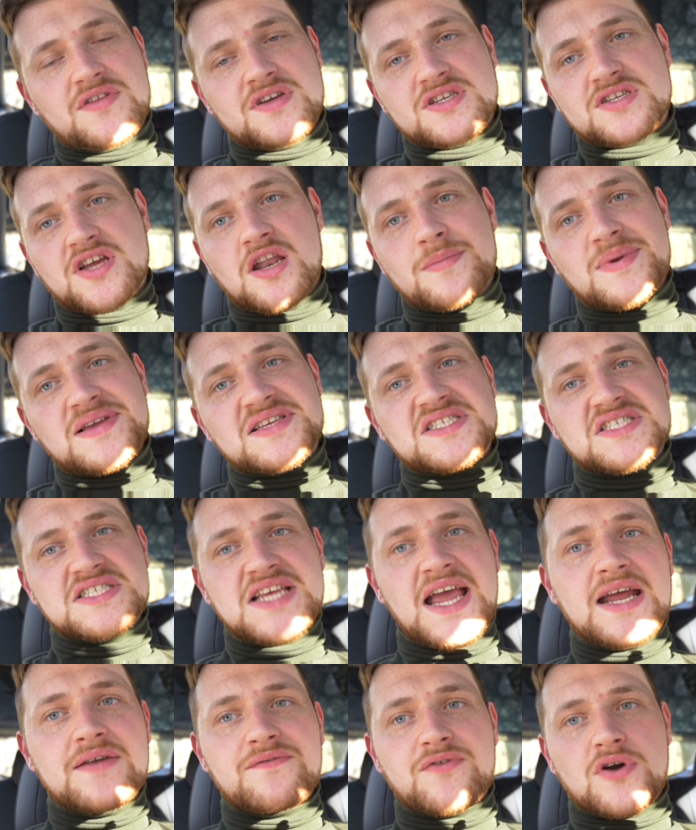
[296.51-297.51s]
that's going to be
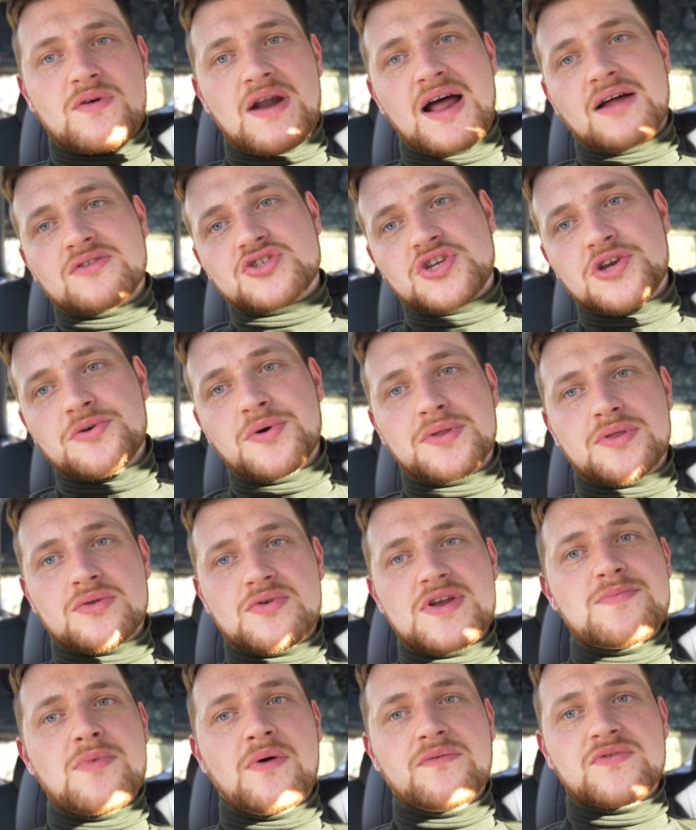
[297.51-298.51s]
sitting for around 2 or
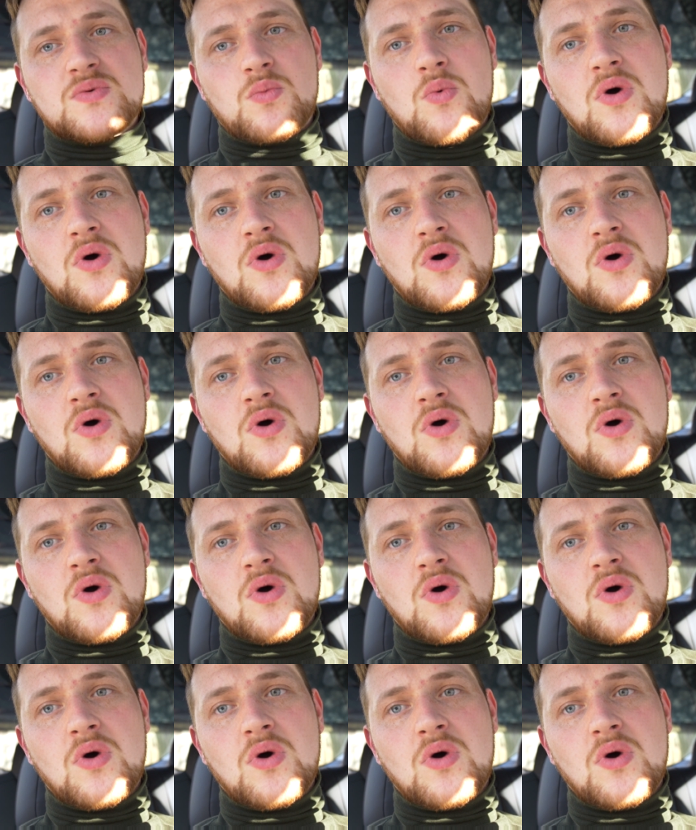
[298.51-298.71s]
3 months?